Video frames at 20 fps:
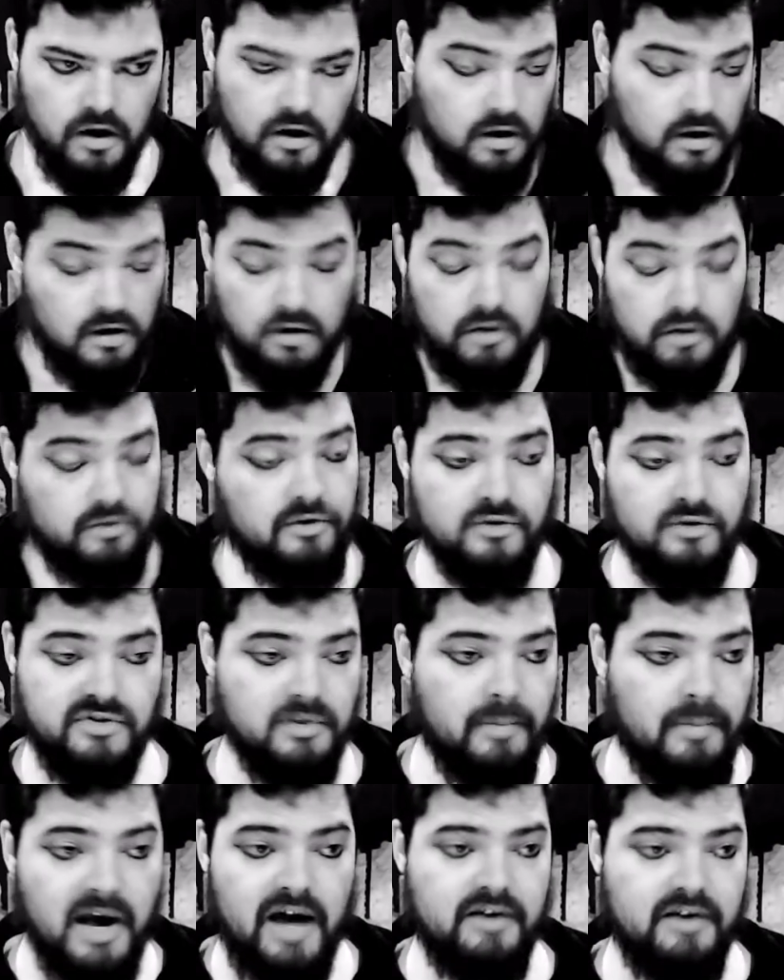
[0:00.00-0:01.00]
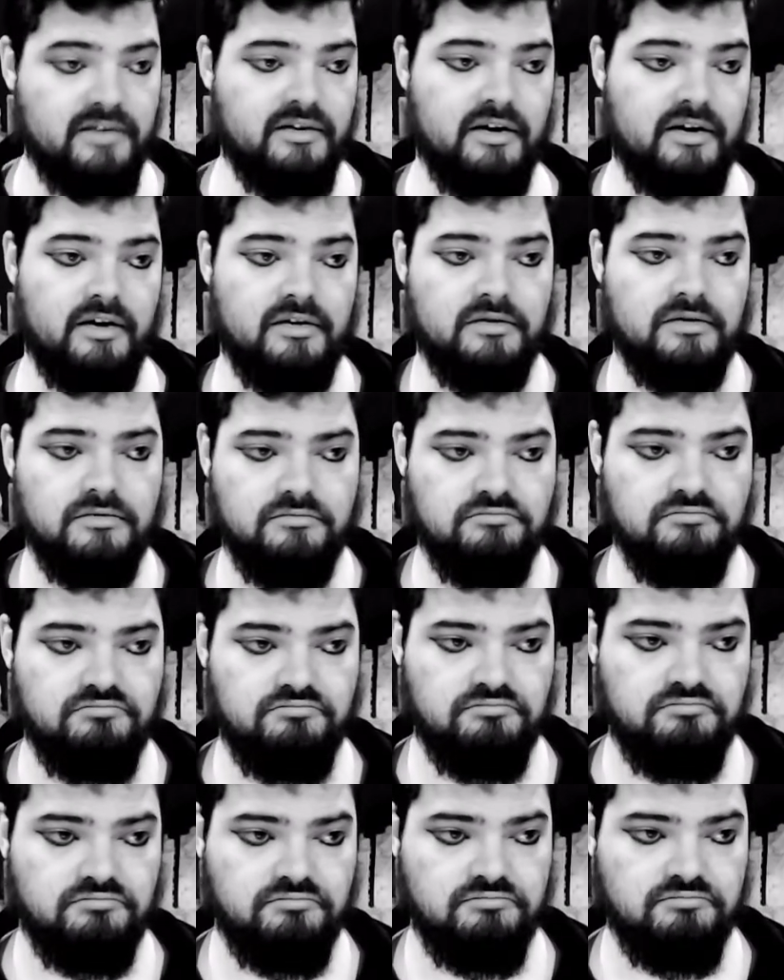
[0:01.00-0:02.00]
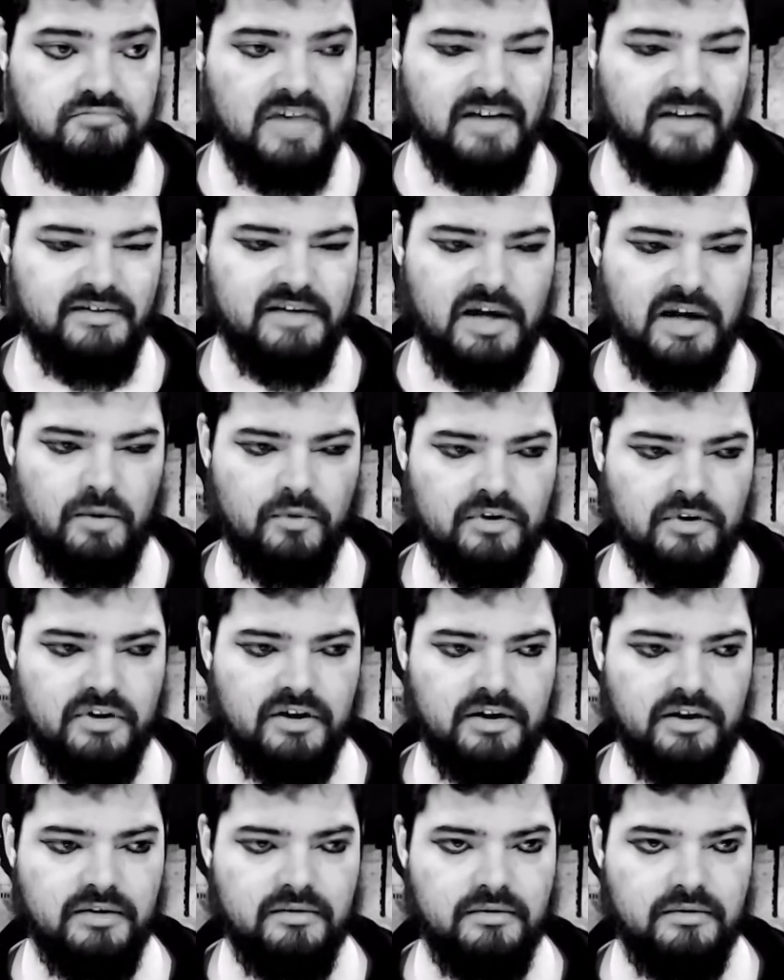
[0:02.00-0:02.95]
Or throw Sabat in there. It's not really